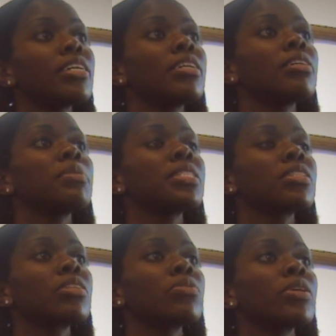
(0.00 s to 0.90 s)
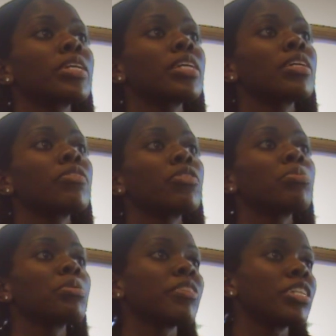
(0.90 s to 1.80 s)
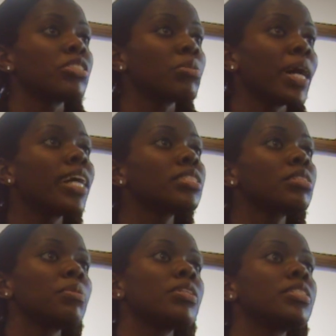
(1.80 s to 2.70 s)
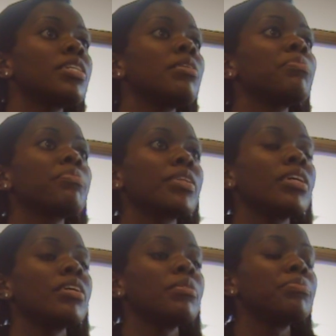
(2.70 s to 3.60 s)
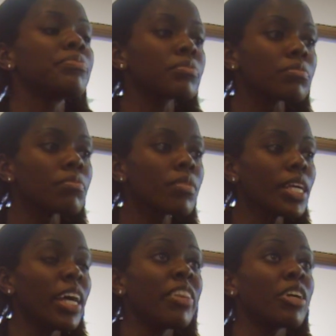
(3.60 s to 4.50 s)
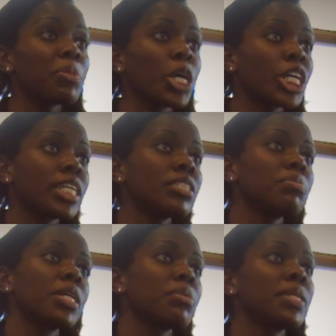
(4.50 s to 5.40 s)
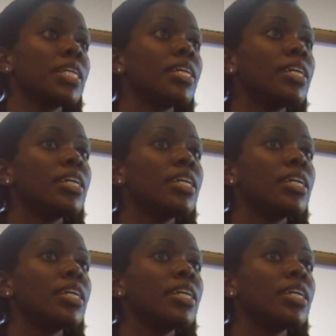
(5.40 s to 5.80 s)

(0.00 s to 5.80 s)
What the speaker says: I started working for a professional basketball team in their marketing department.